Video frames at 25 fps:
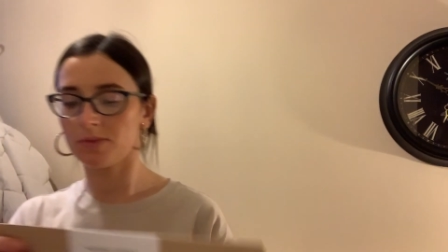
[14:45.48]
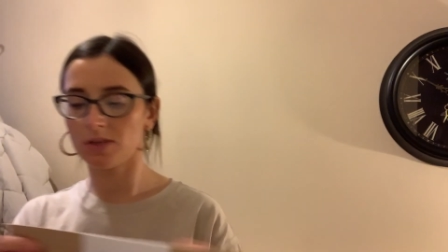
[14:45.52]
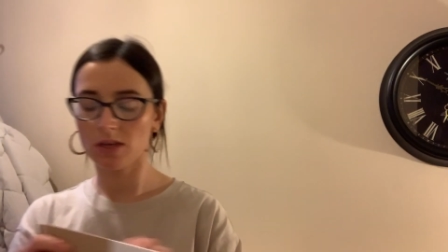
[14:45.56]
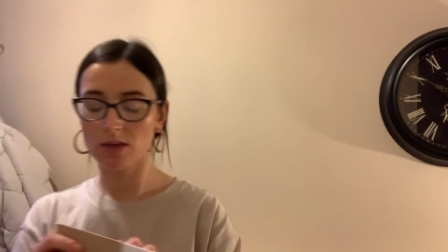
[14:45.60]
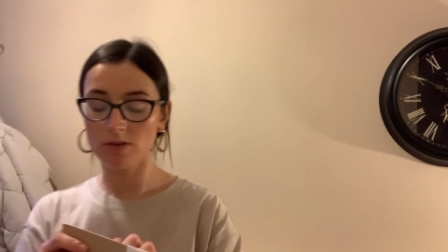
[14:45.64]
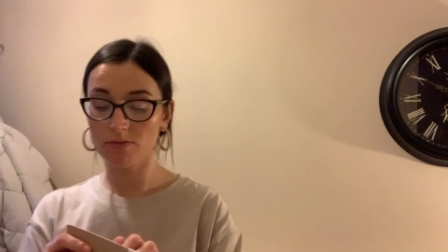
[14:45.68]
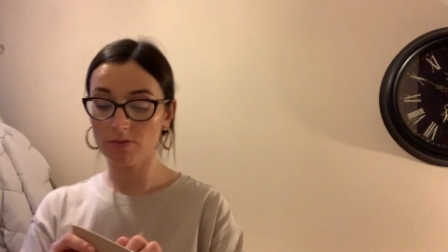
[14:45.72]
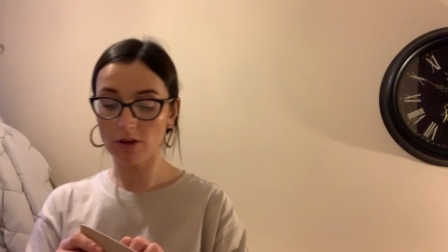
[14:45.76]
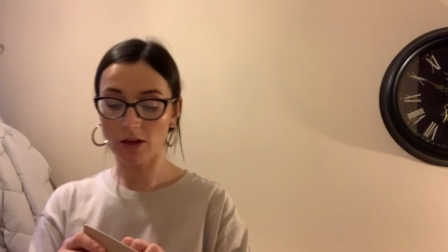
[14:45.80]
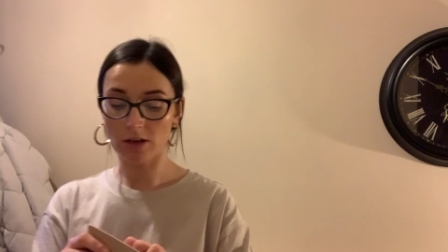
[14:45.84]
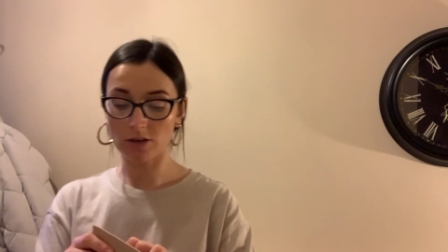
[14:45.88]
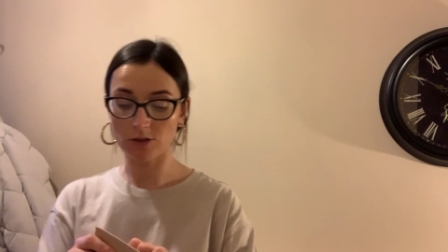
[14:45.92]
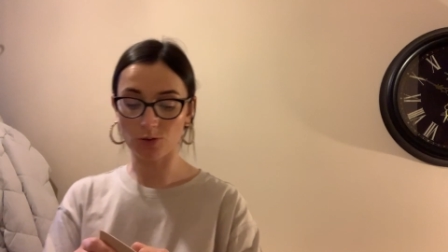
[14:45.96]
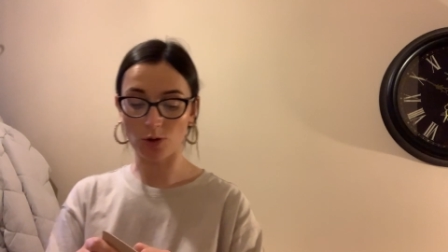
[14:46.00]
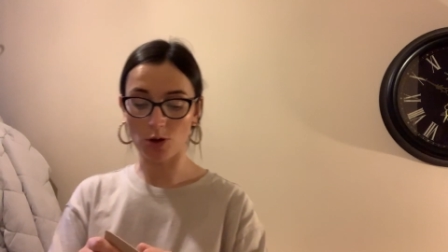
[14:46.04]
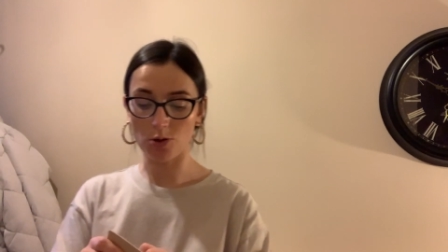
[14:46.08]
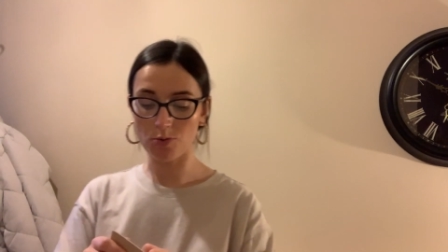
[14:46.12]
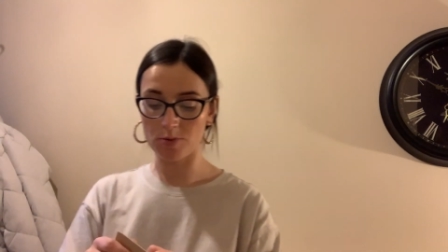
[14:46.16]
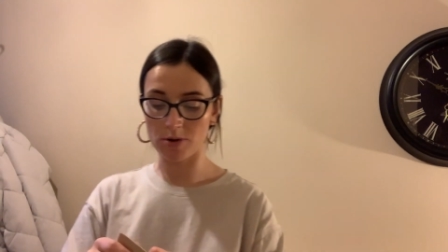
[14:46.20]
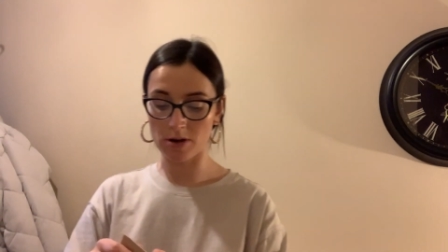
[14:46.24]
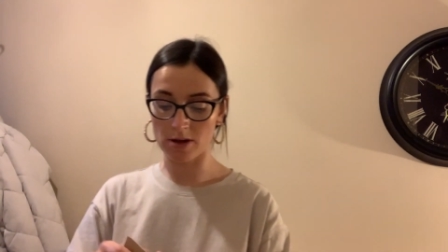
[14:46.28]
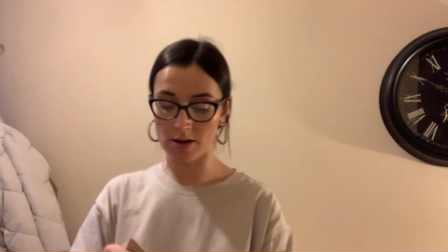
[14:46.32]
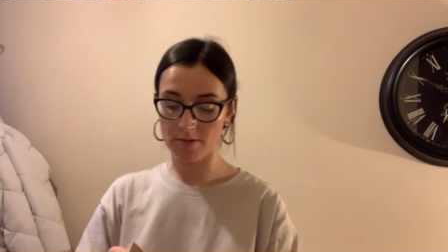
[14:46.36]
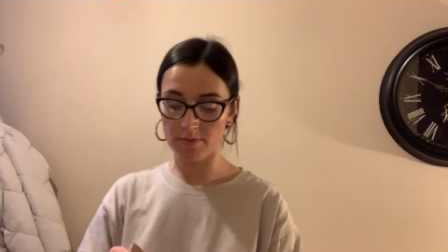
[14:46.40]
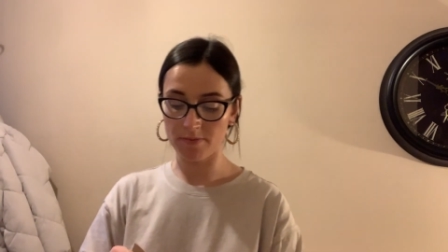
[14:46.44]
keep forgetting to
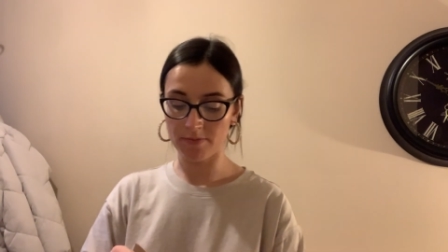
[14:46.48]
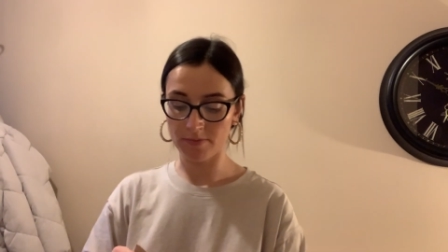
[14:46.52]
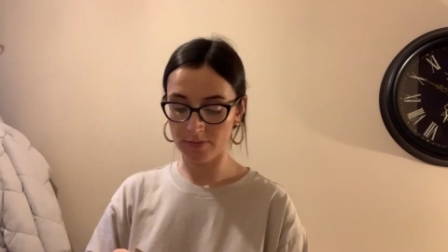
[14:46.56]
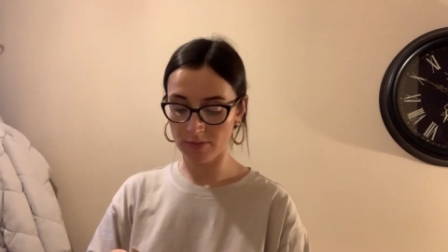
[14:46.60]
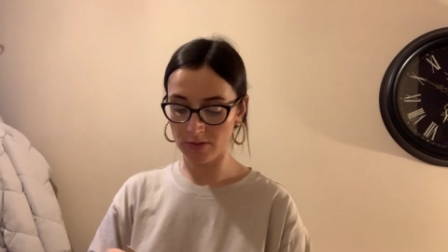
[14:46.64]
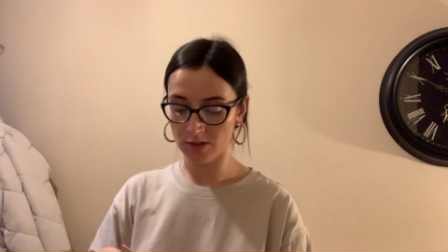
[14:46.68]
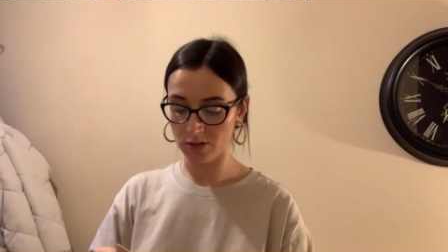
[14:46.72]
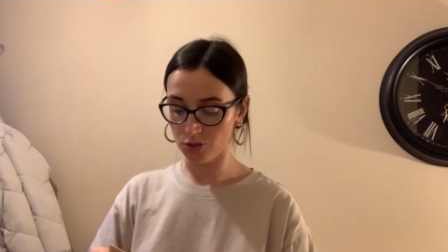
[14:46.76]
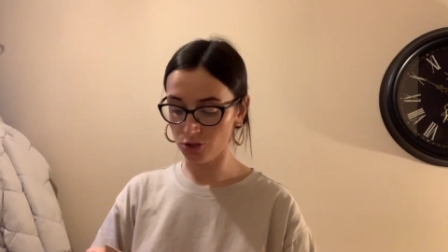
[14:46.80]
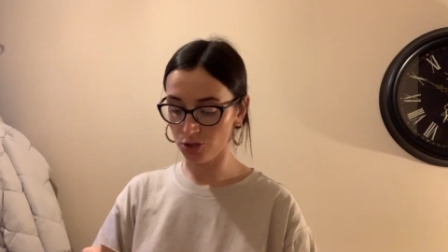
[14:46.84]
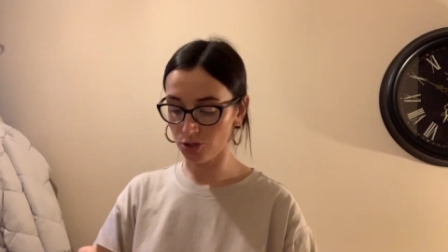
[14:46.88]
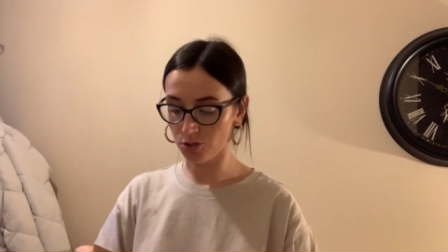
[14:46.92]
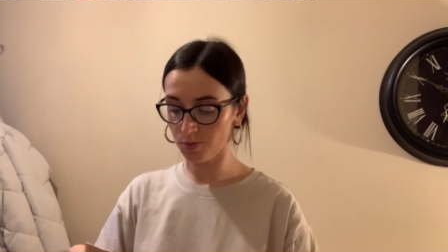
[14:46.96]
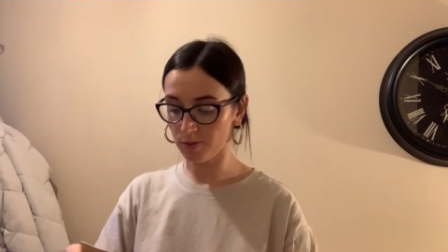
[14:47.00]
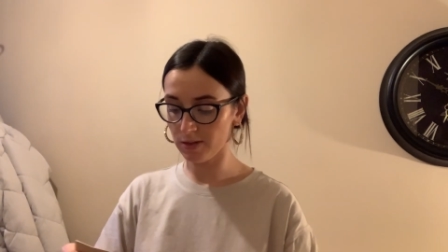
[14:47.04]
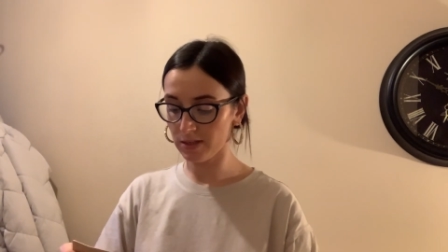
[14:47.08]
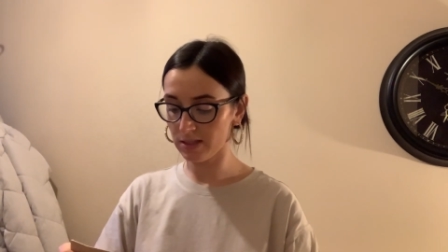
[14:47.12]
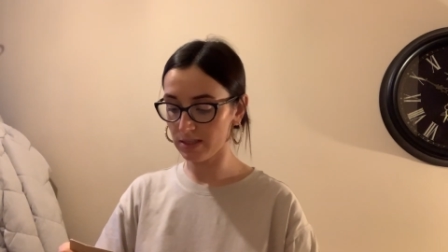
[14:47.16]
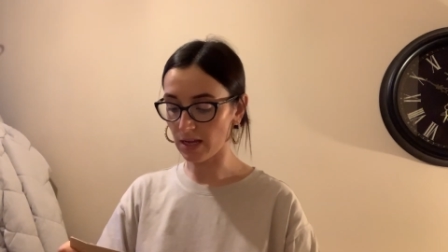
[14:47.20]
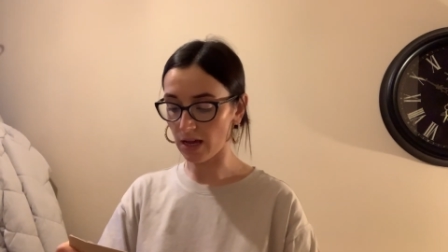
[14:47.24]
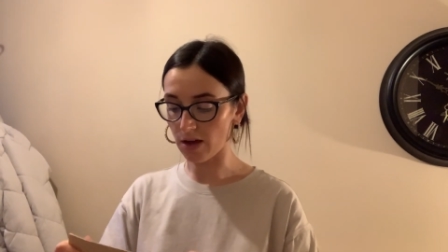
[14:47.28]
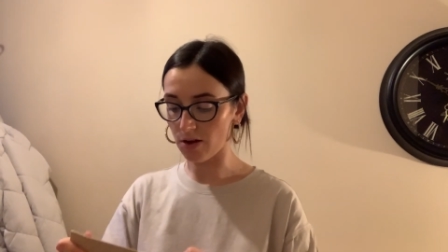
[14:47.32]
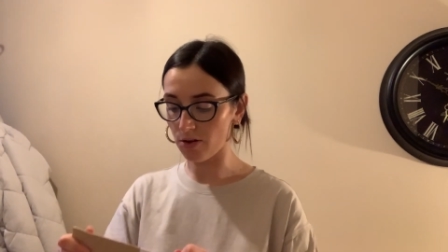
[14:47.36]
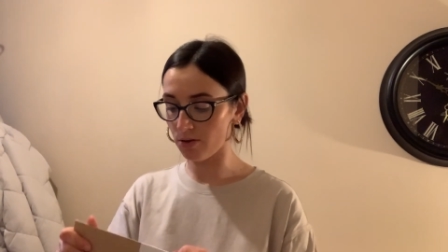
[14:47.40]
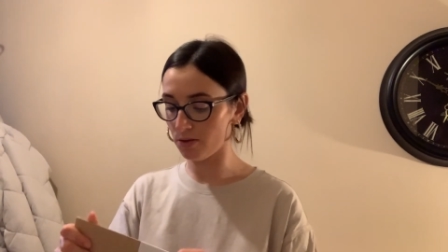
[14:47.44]
open it. It's just been
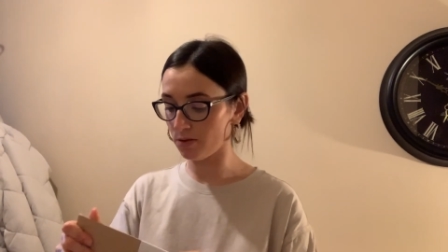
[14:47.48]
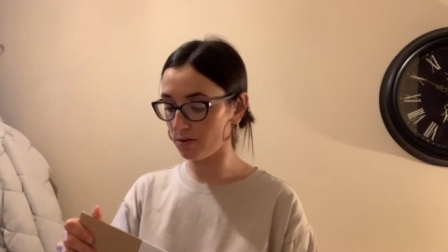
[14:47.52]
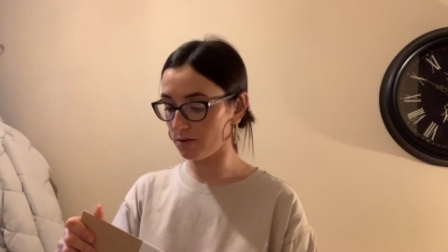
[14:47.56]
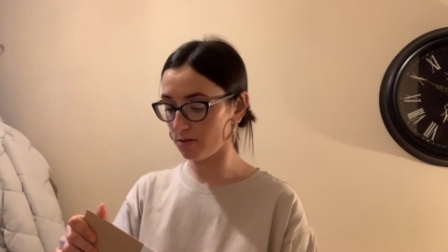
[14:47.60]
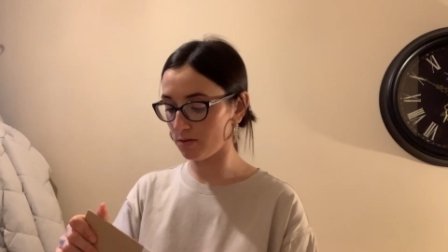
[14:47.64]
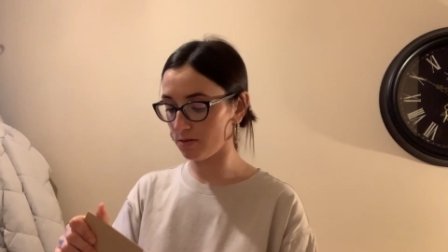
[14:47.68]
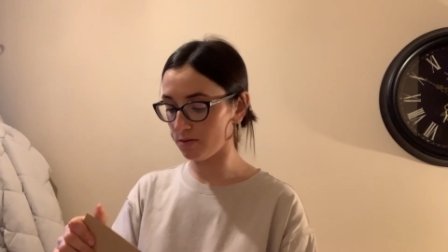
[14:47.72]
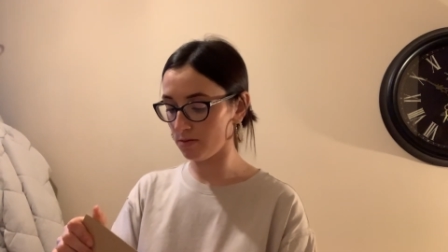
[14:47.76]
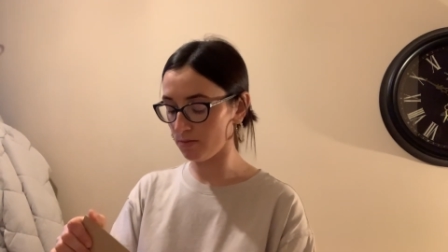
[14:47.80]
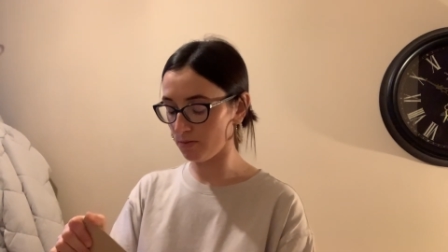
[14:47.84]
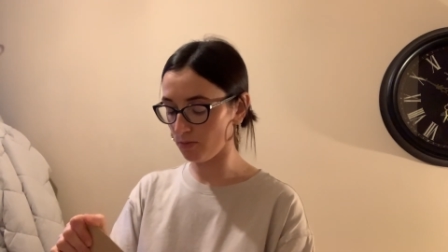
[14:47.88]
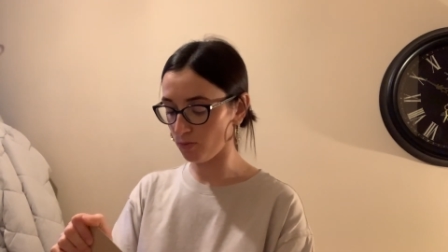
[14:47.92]
sat on